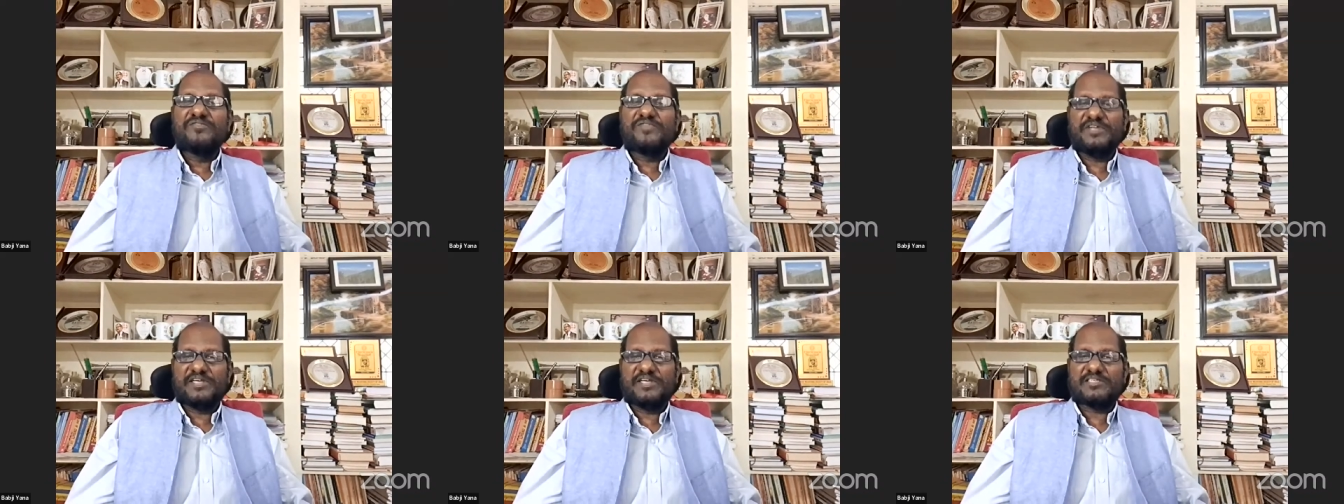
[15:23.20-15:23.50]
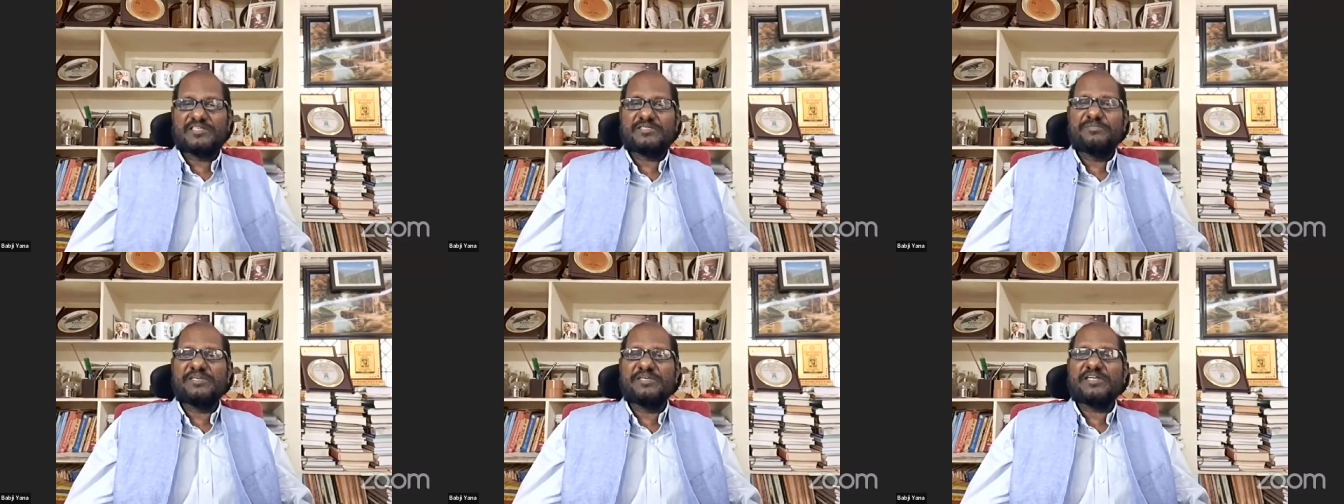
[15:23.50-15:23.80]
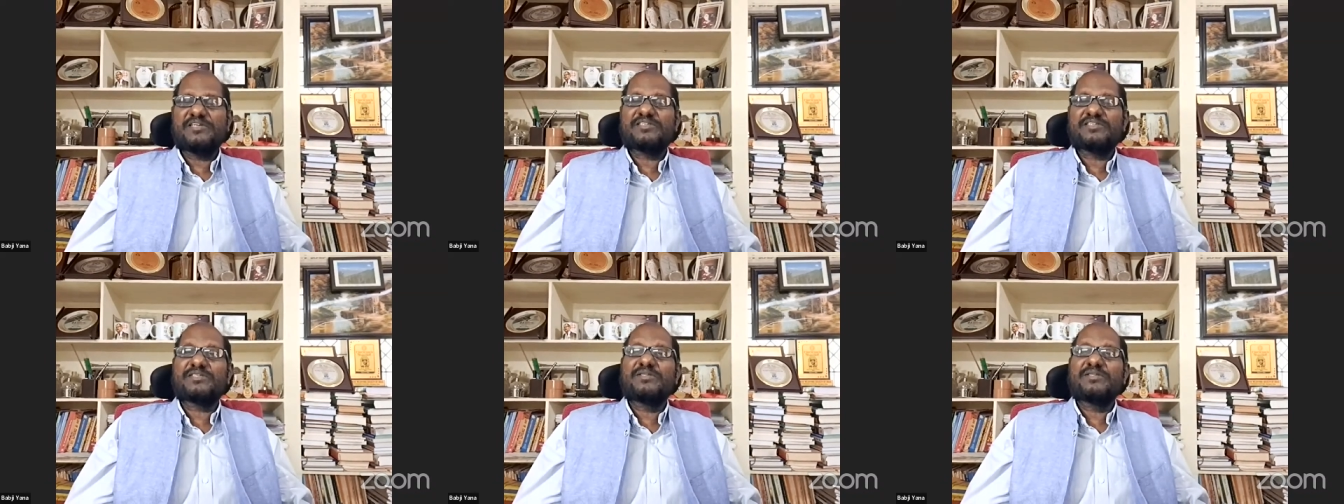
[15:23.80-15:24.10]
figures,
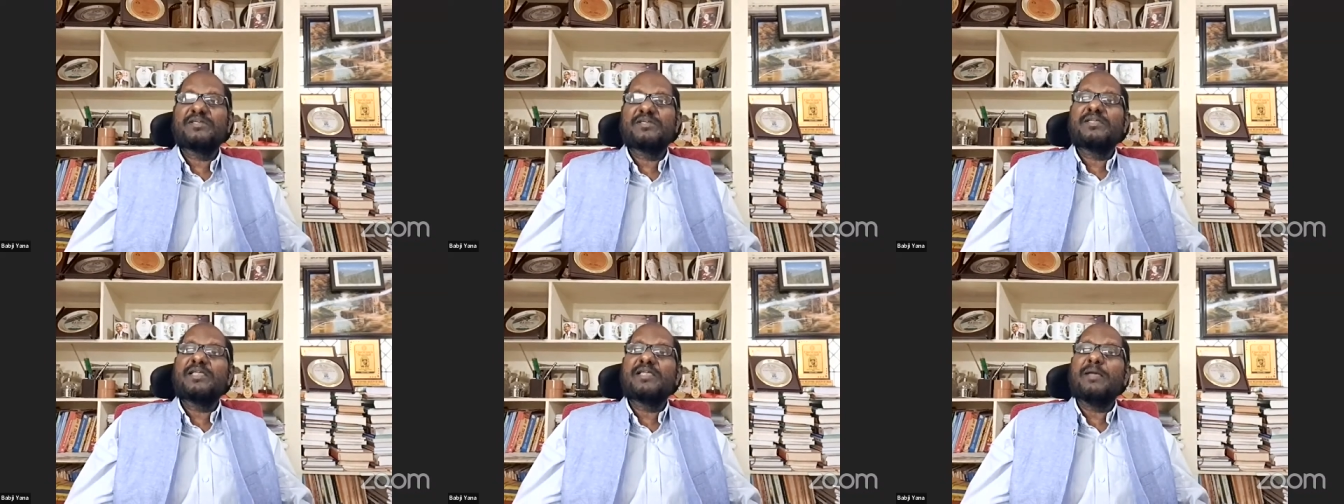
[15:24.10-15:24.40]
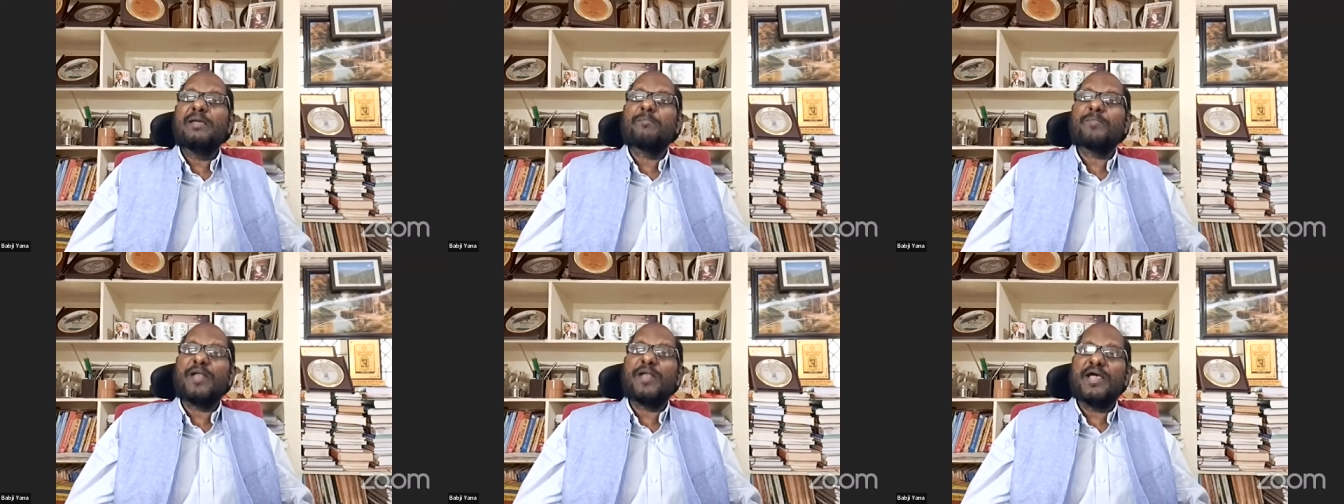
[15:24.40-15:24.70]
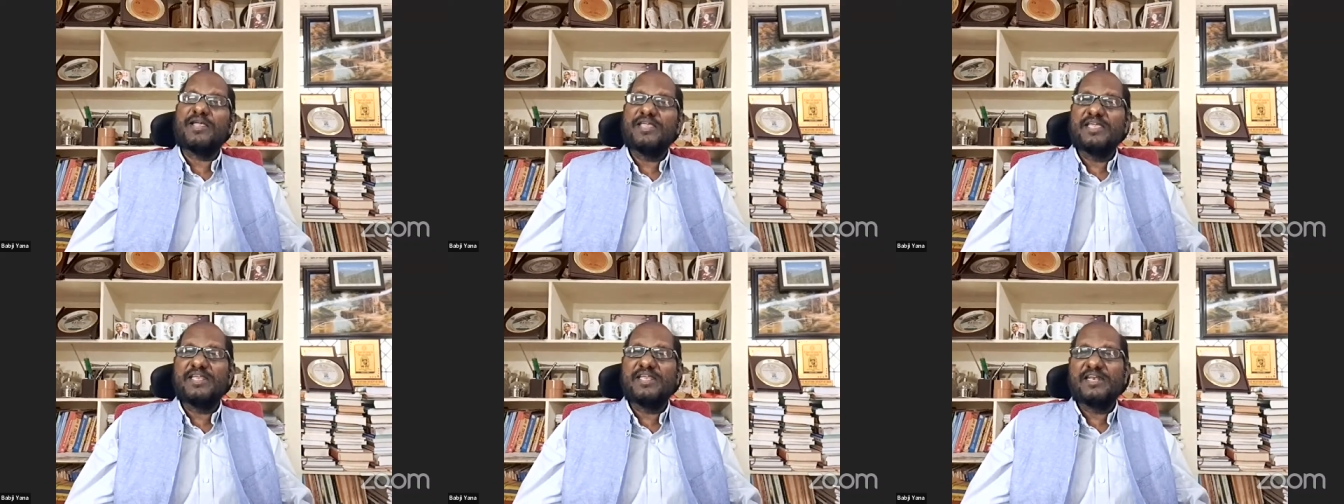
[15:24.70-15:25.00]
because
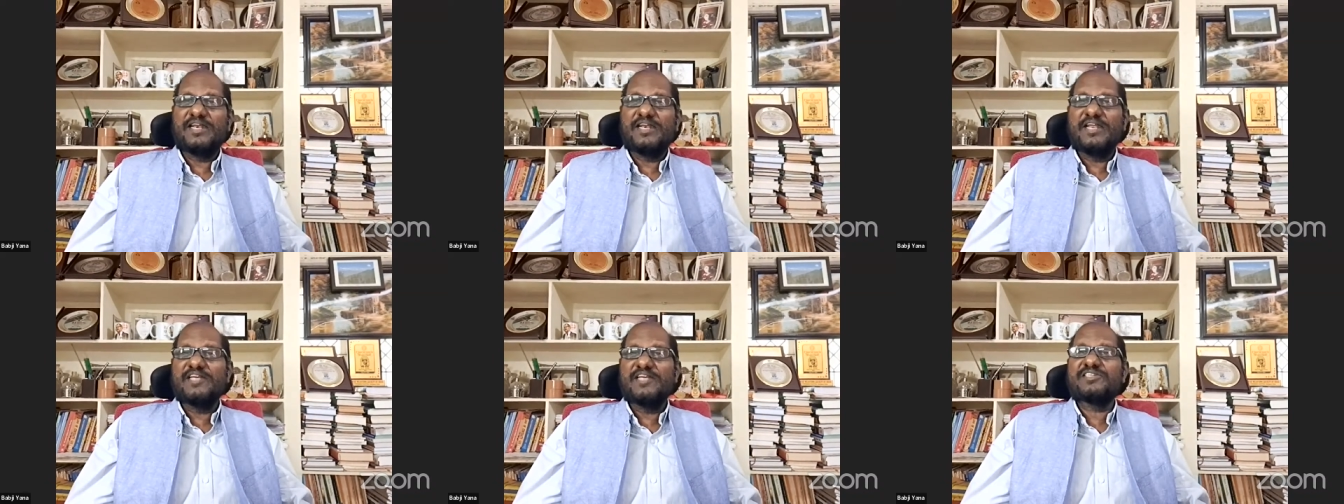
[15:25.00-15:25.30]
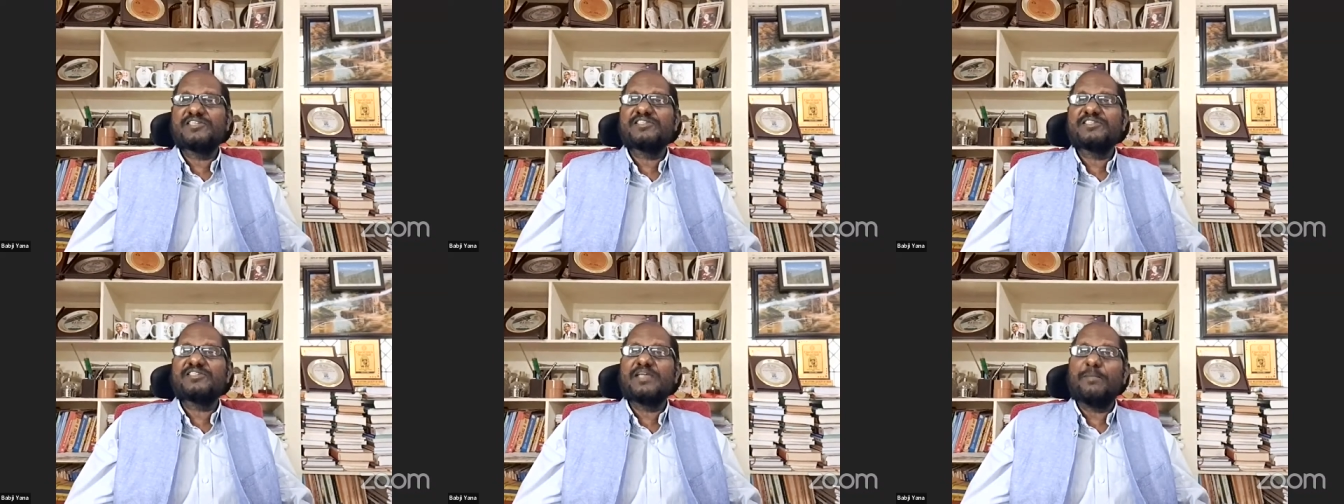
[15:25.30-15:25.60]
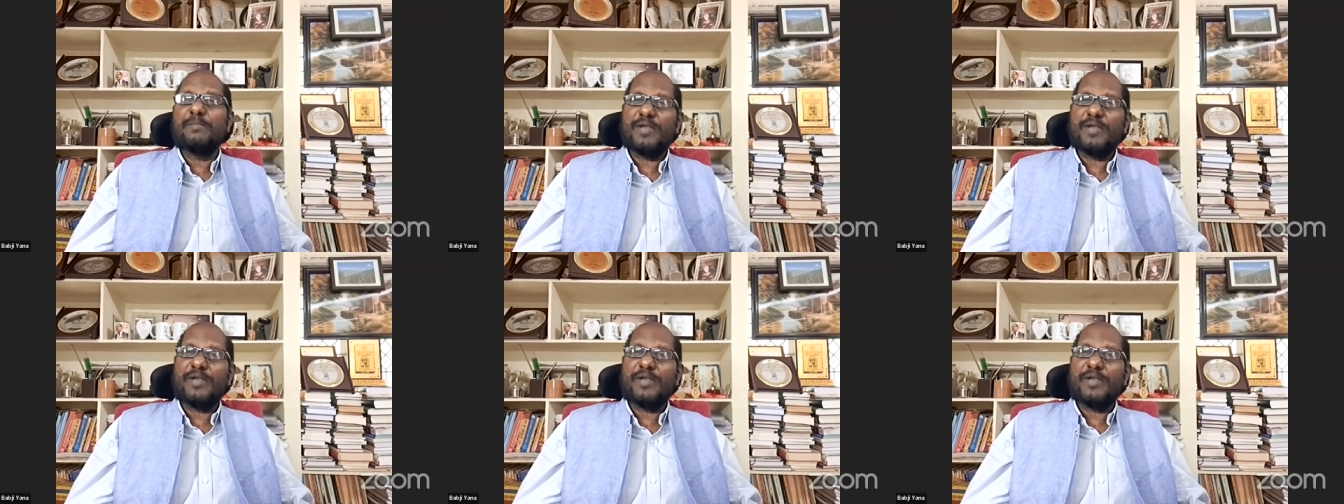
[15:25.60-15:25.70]
employee relations,